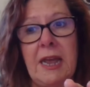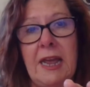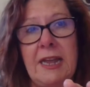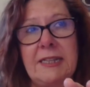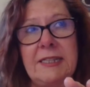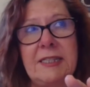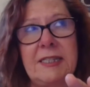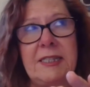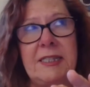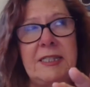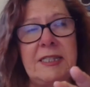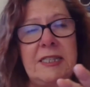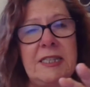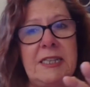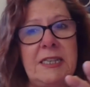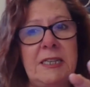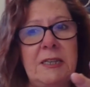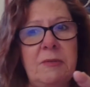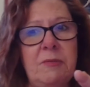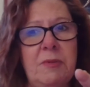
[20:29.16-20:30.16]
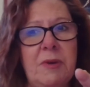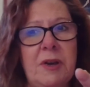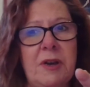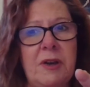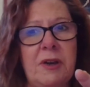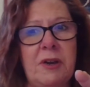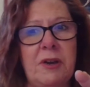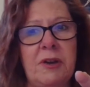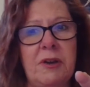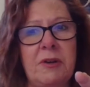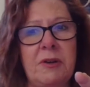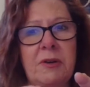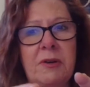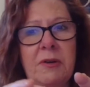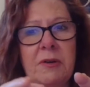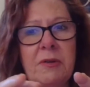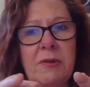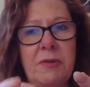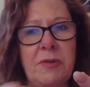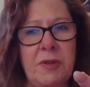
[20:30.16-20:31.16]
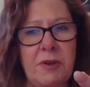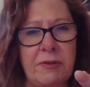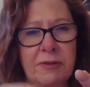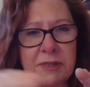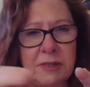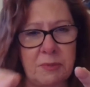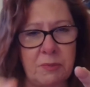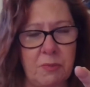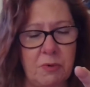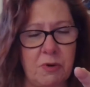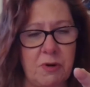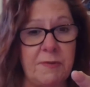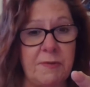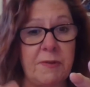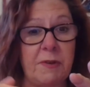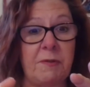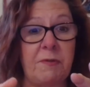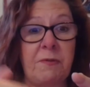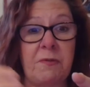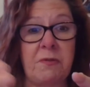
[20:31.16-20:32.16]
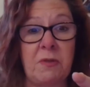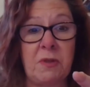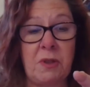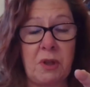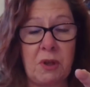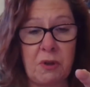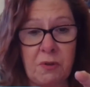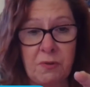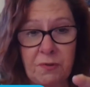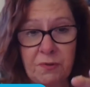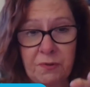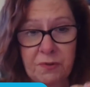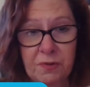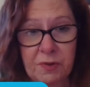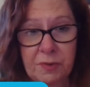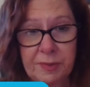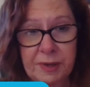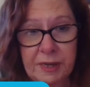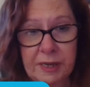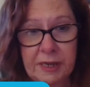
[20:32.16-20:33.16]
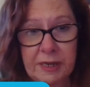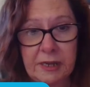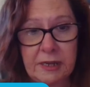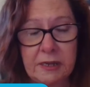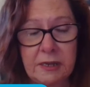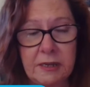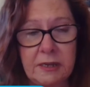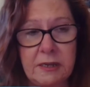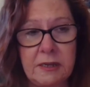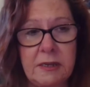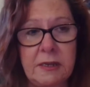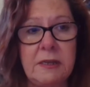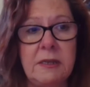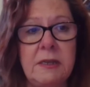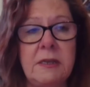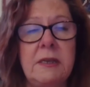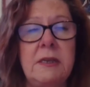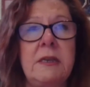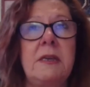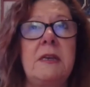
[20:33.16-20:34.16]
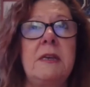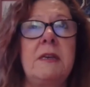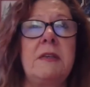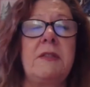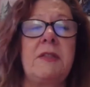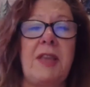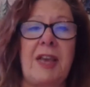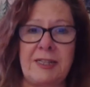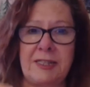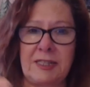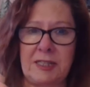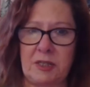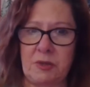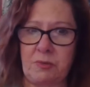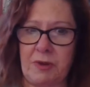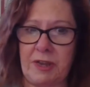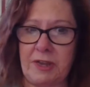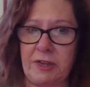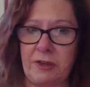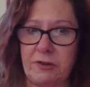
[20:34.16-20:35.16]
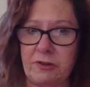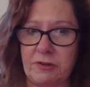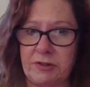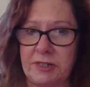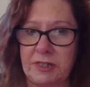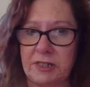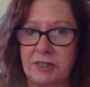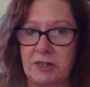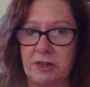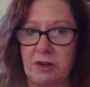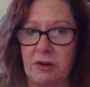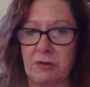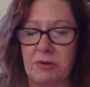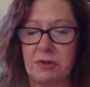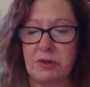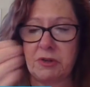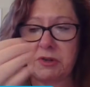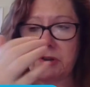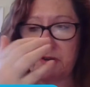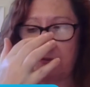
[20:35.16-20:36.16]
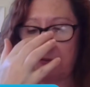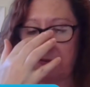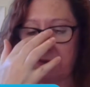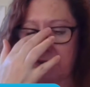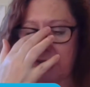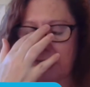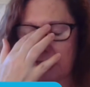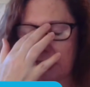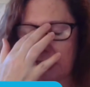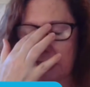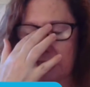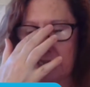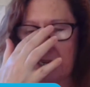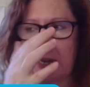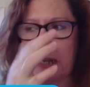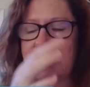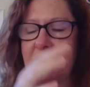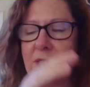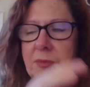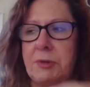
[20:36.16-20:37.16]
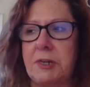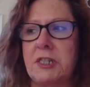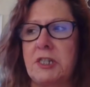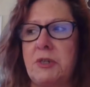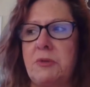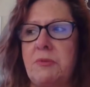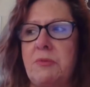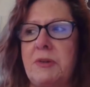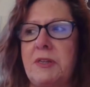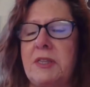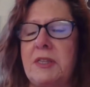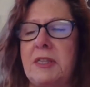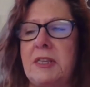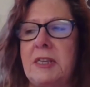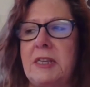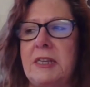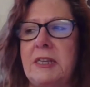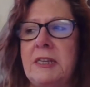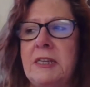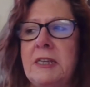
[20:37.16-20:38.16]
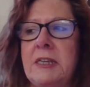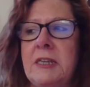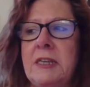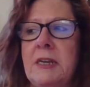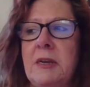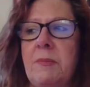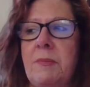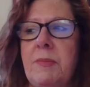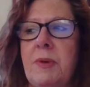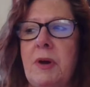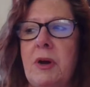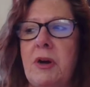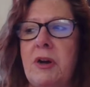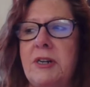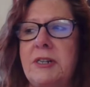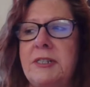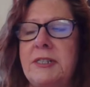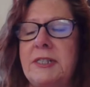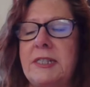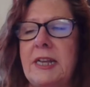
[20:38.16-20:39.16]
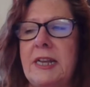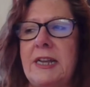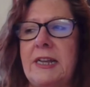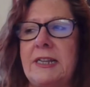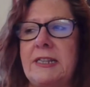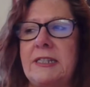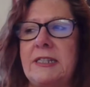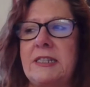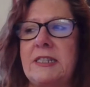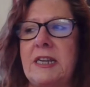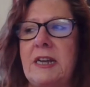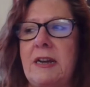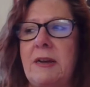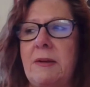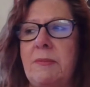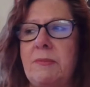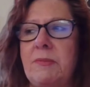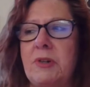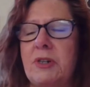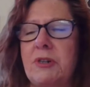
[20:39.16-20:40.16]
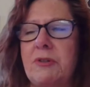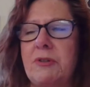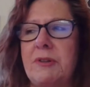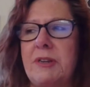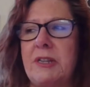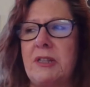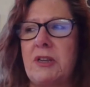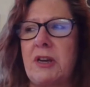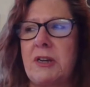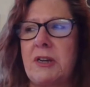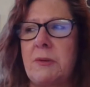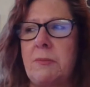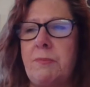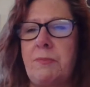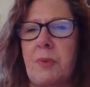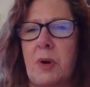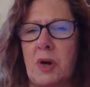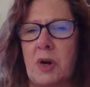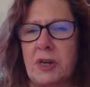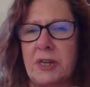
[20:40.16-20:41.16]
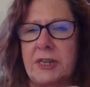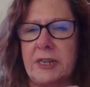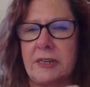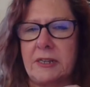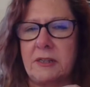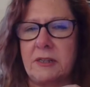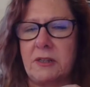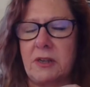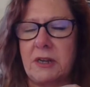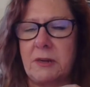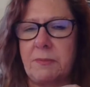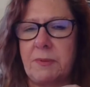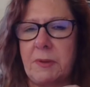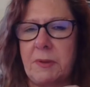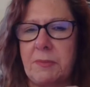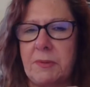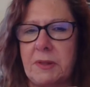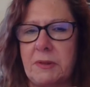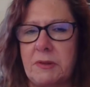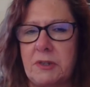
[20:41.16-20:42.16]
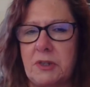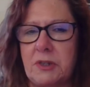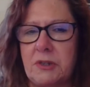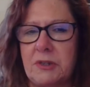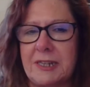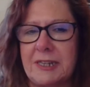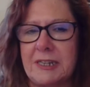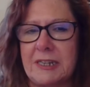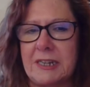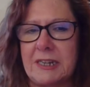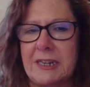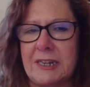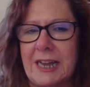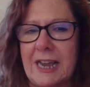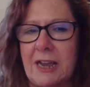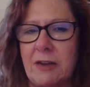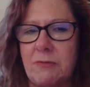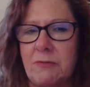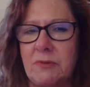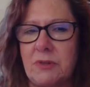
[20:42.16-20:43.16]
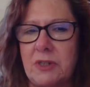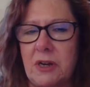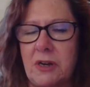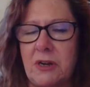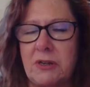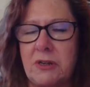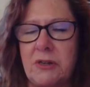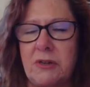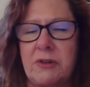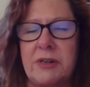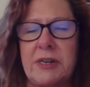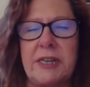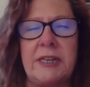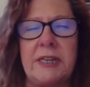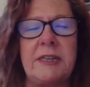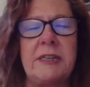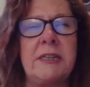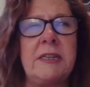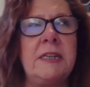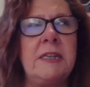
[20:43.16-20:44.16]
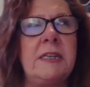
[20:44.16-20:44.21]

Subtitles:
and see where there is more of a flow for me, that's the way you're going to go. You're going to find today, especially with the Mars and Mercury, a lot of barking. A lot of people, like a hound dog or a